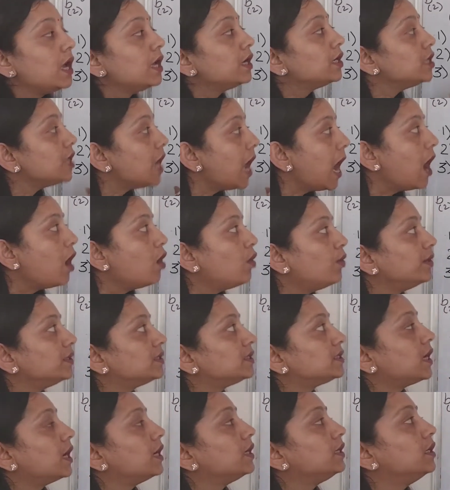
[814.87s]
Now
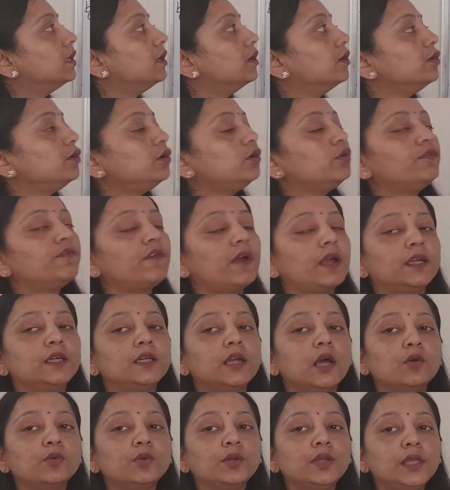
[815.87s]
it's our turn to find
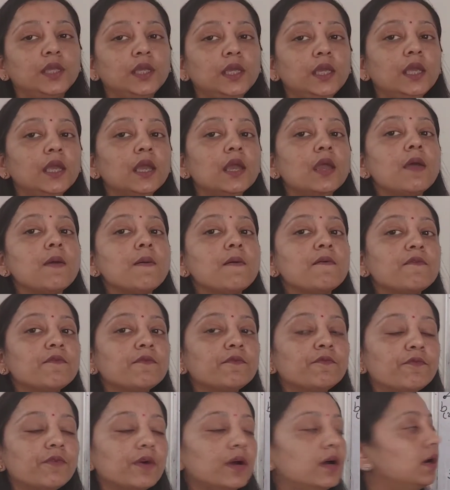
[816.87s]
out the
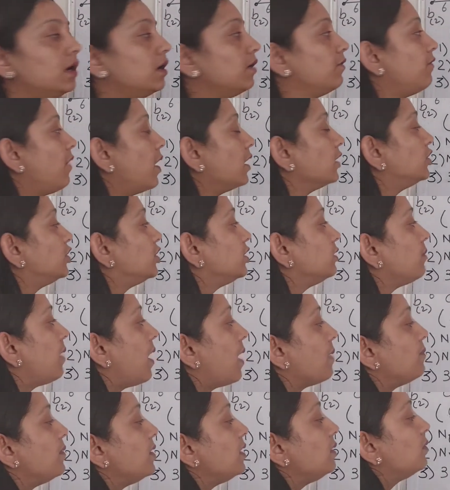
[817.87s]
function
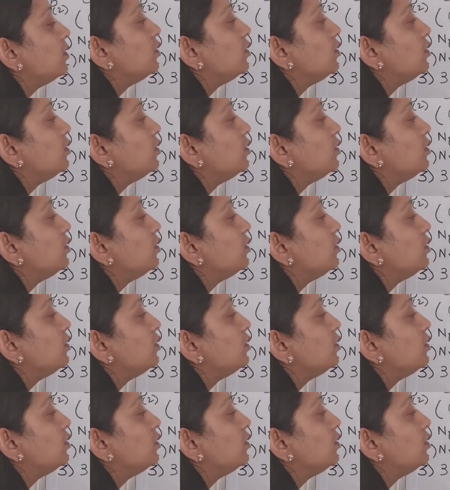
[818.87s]
mapping